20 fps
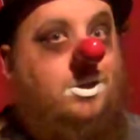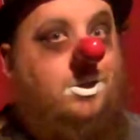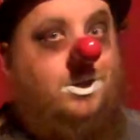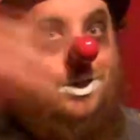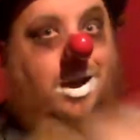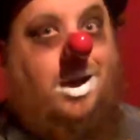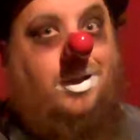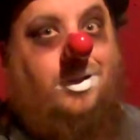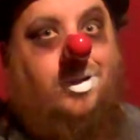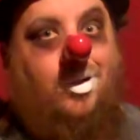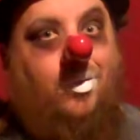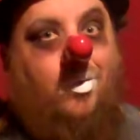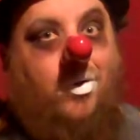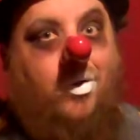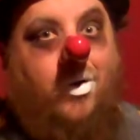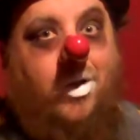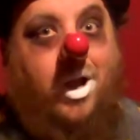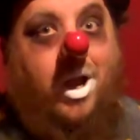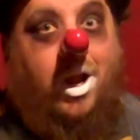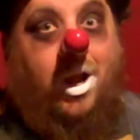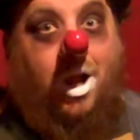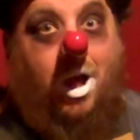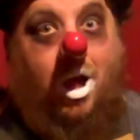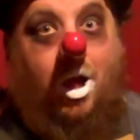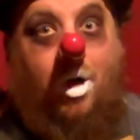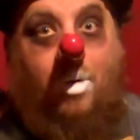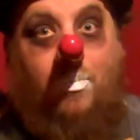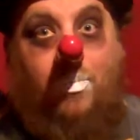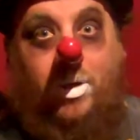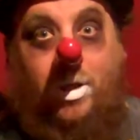Not to worry at
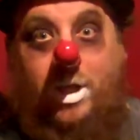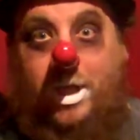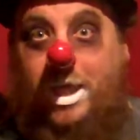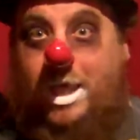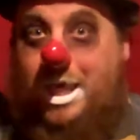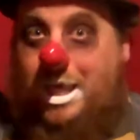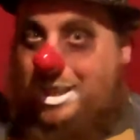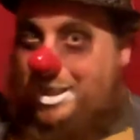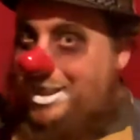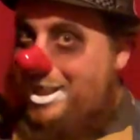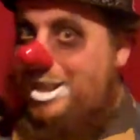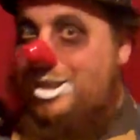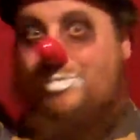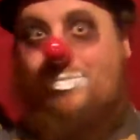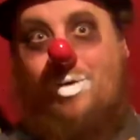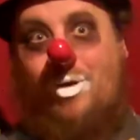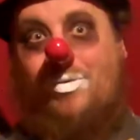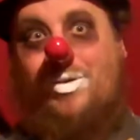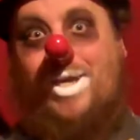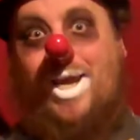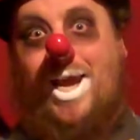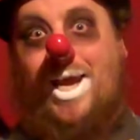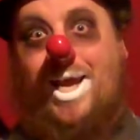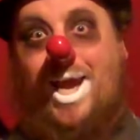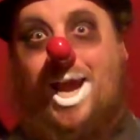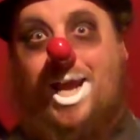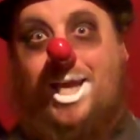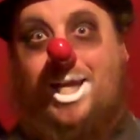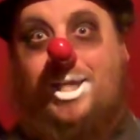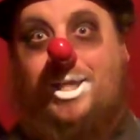all, Billy. This won't take
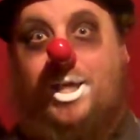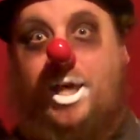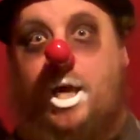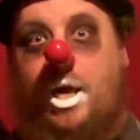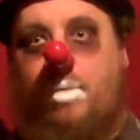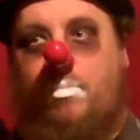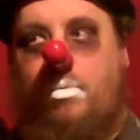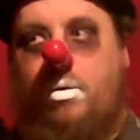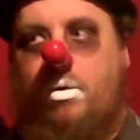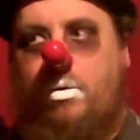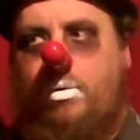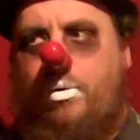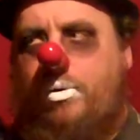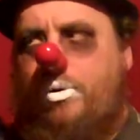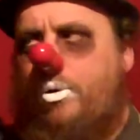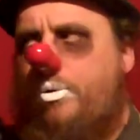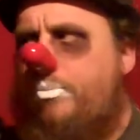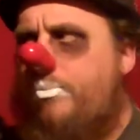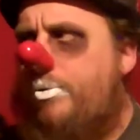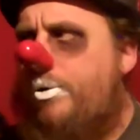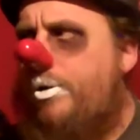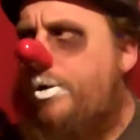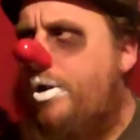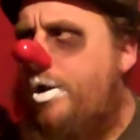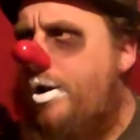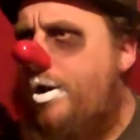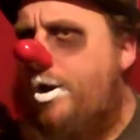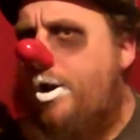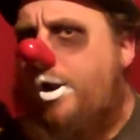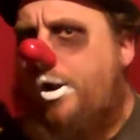any time. But
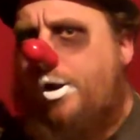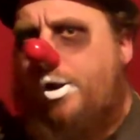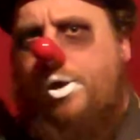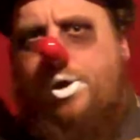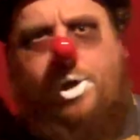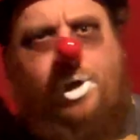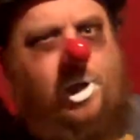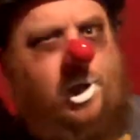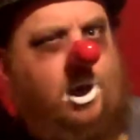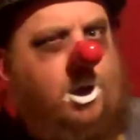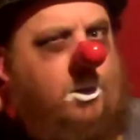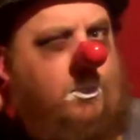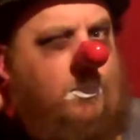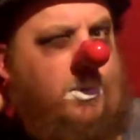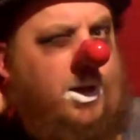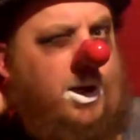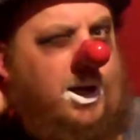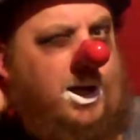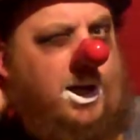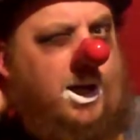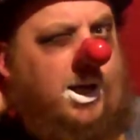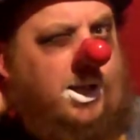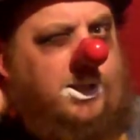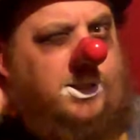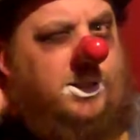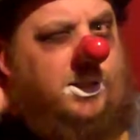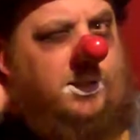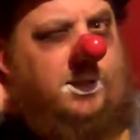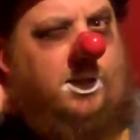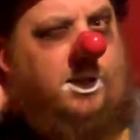hey, my
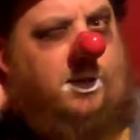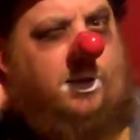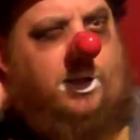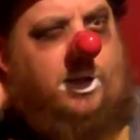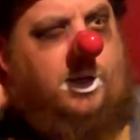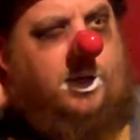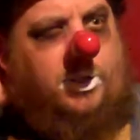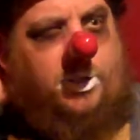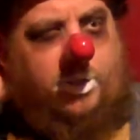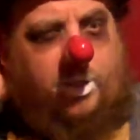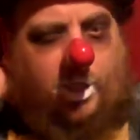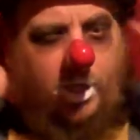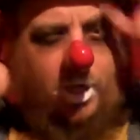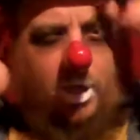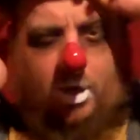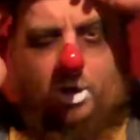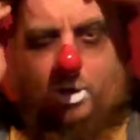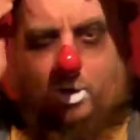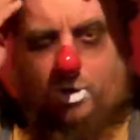head's a little itchy.